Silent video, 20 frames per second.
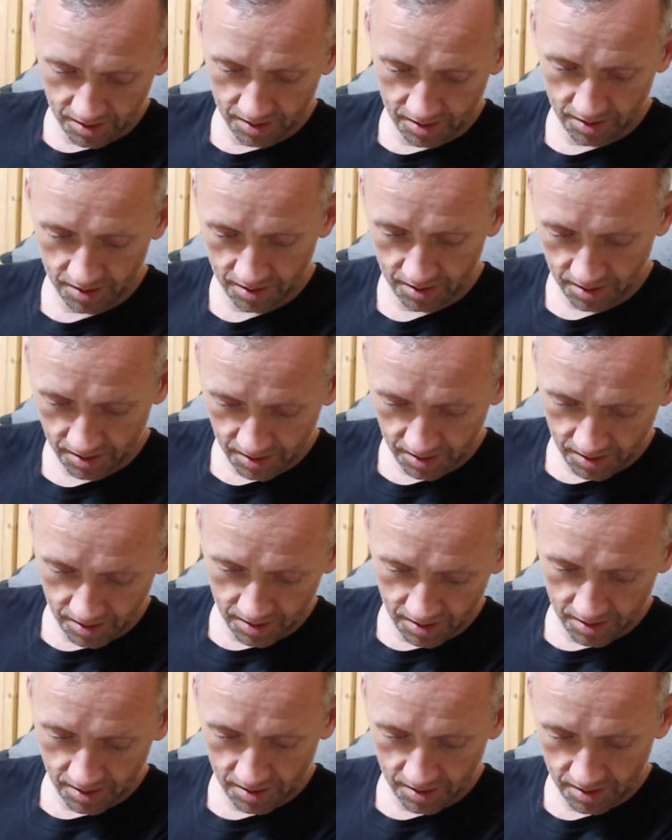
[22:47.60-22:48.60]

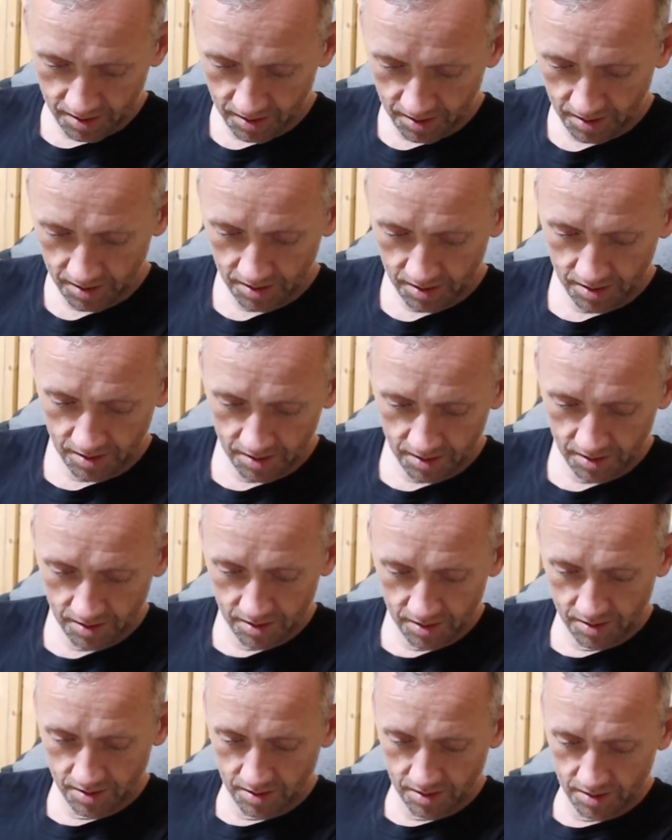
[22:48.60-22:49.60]

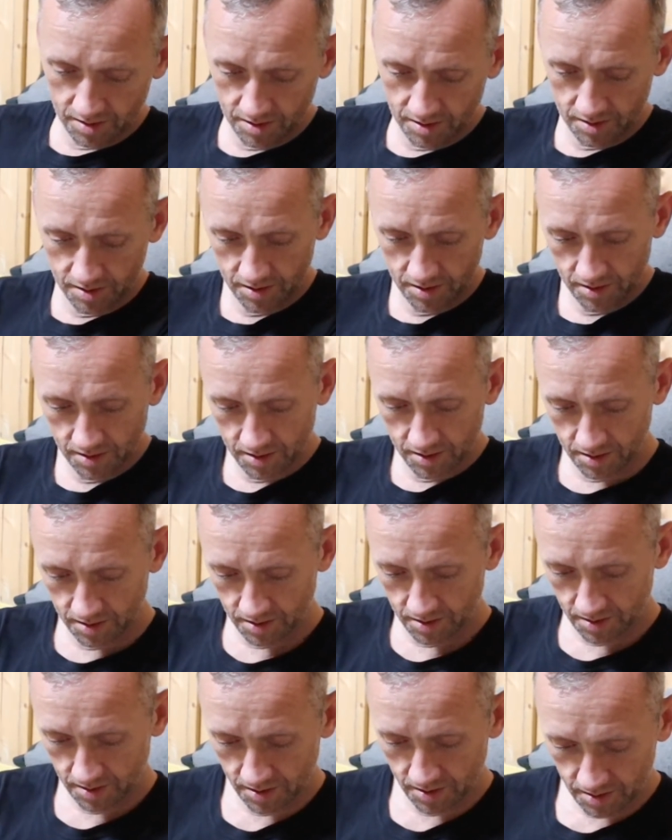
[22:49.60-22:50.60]

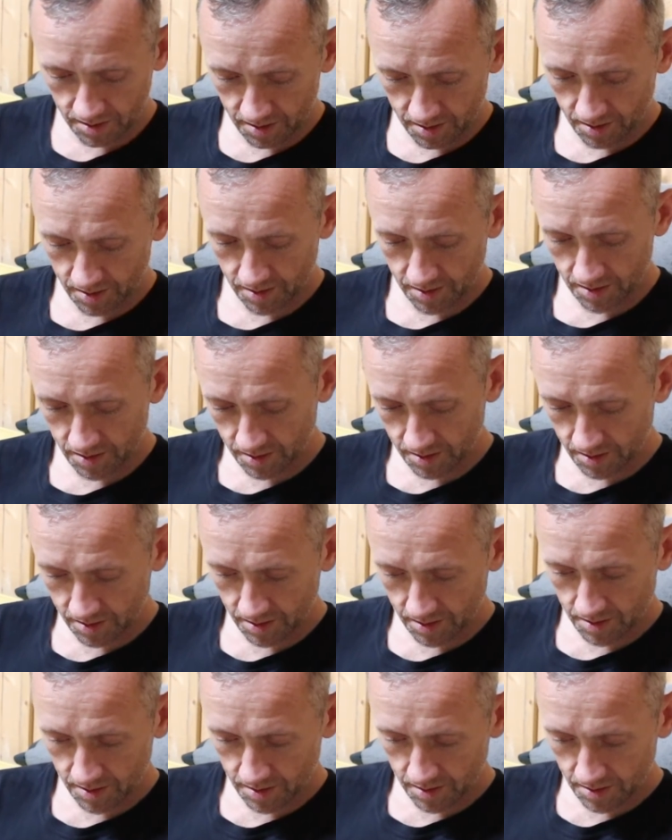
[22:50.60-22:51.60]

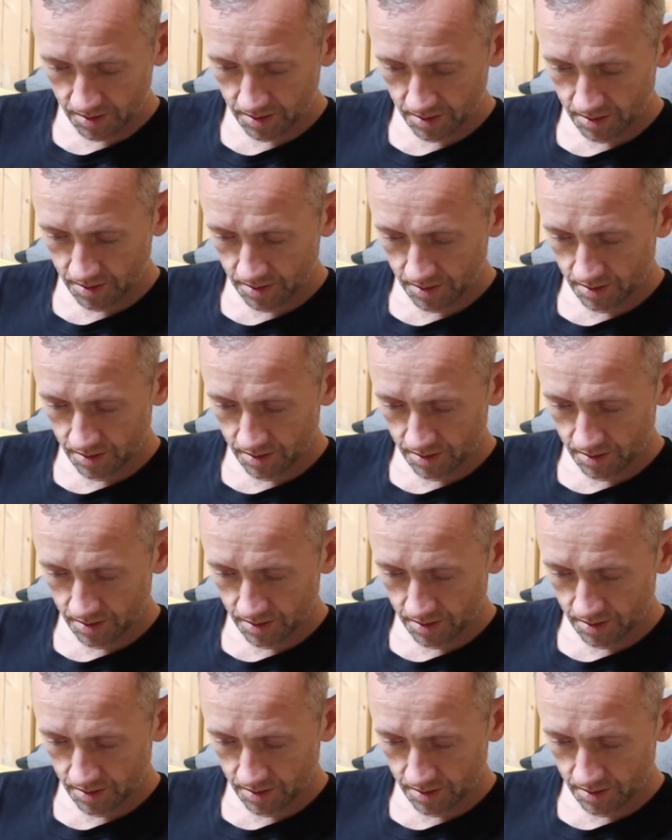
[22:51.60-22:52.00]
[no speech]